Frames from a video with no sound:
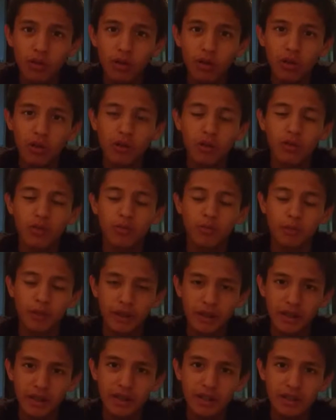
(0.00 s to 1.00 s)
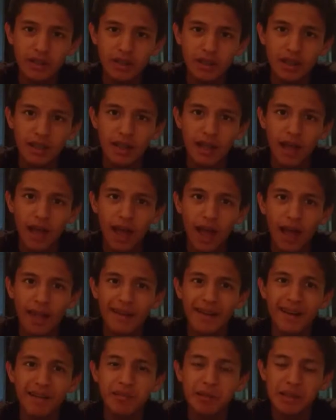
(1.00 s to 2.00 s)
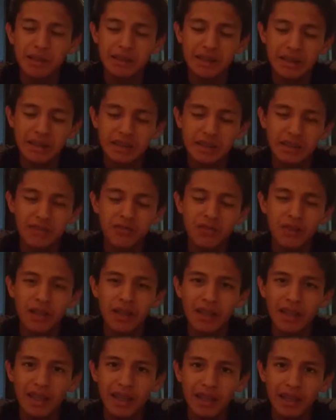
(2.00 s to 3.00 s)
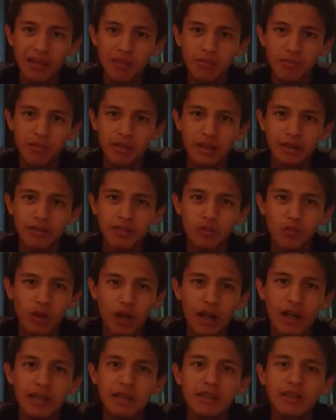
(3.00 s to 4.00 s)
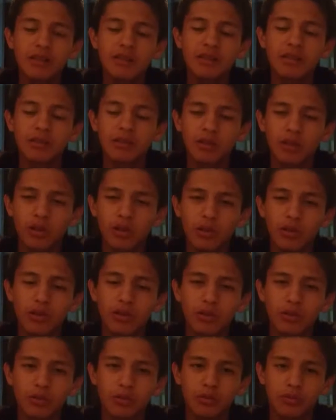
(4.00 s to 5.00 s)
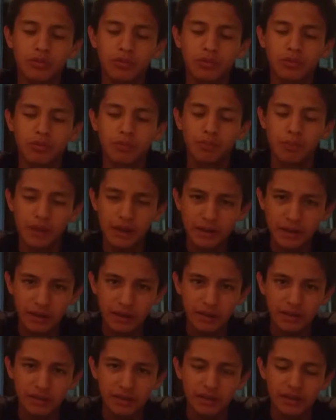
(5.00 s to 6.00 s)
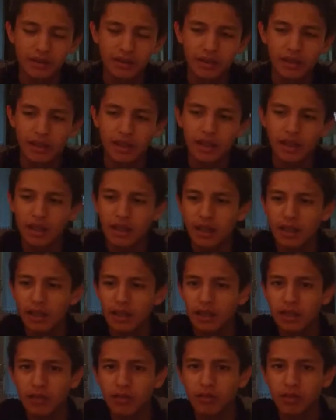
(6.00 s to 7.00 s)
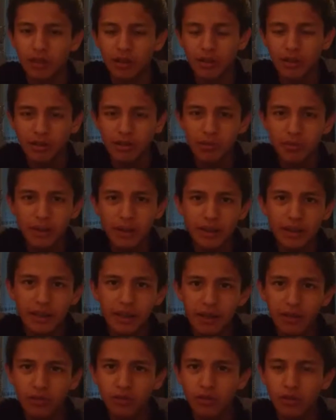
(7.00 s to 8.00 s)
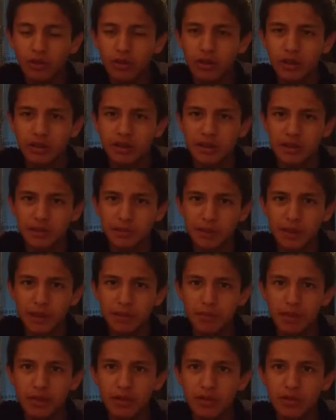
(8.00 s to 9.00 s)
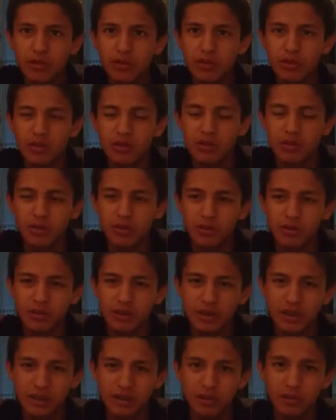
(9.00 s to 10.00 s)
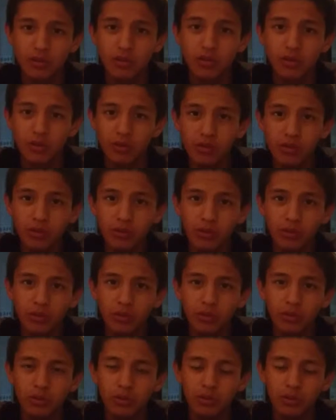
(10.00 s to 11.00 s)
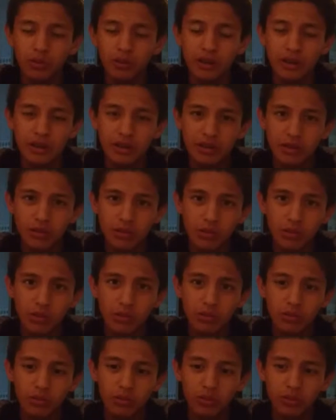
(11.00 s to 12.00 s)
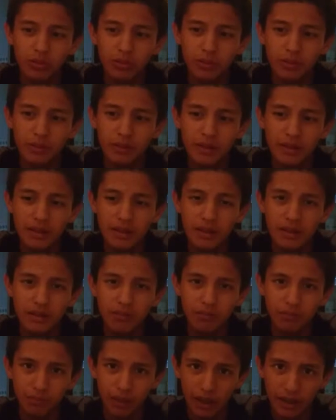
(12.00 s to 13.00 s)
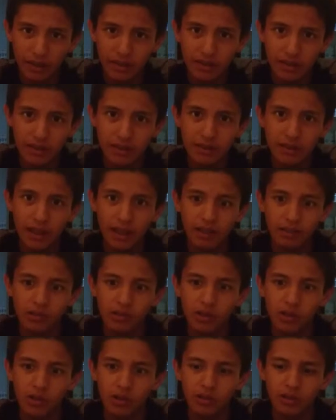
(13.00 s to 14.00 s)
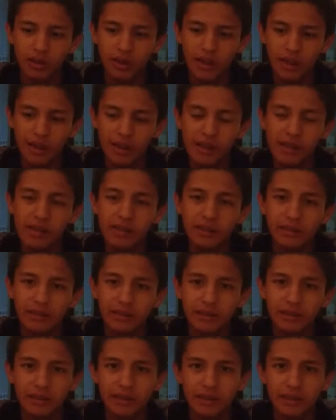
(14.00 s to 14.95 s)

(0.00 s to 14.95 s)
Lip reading: color of petals and a recessive allele with white color of petals. Gregor Mendel for this experiment chose these two true breeding plants that got their